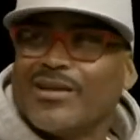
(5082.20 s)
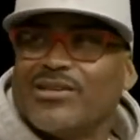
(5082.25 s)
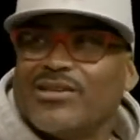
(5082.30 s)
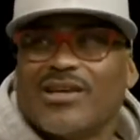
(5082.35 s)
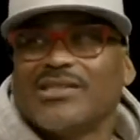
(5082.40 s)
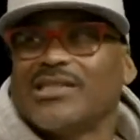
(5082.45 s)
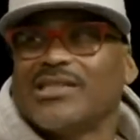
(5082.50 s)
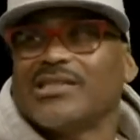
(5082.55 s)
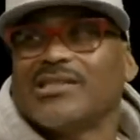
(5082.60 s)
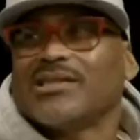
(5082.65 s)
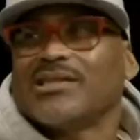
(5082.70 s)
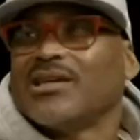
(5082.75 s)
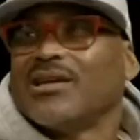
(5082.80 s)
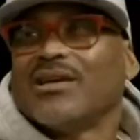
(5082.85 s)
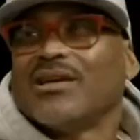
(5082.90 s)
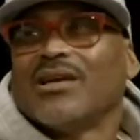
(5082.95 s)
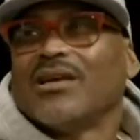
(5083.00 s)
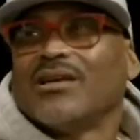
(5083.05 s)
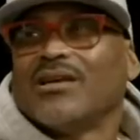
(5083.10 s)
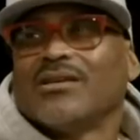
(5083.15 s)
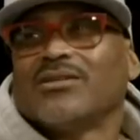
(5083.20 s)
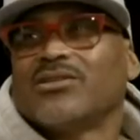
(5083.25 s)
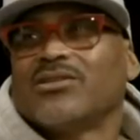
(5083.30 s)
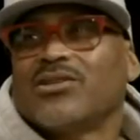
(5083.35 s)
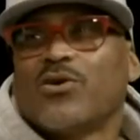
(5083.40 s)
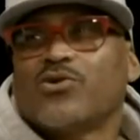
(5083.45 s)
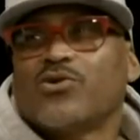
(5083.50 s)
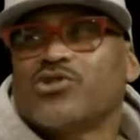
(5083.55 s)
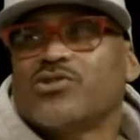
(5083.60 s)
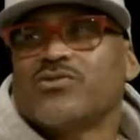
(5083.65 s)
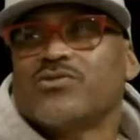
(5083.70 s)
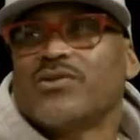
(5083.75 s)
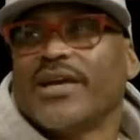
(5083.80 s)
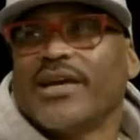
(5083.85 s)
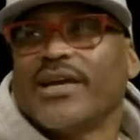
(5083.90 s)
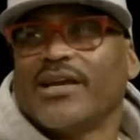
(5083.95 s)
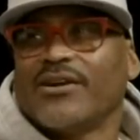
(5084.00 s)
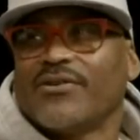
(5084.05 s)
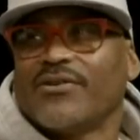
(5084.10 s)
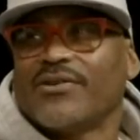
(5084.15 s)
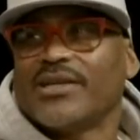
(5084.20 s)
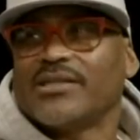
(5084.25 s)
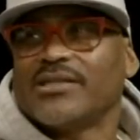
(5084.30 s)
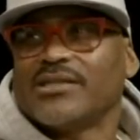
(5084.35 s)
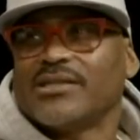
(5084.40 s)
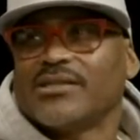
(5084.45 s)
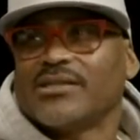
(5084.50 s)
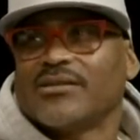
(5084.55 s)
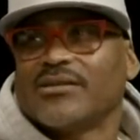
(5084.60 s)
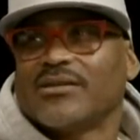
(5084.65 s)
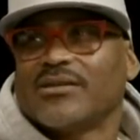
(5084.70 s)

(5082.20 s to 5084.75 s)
Just social ignorance,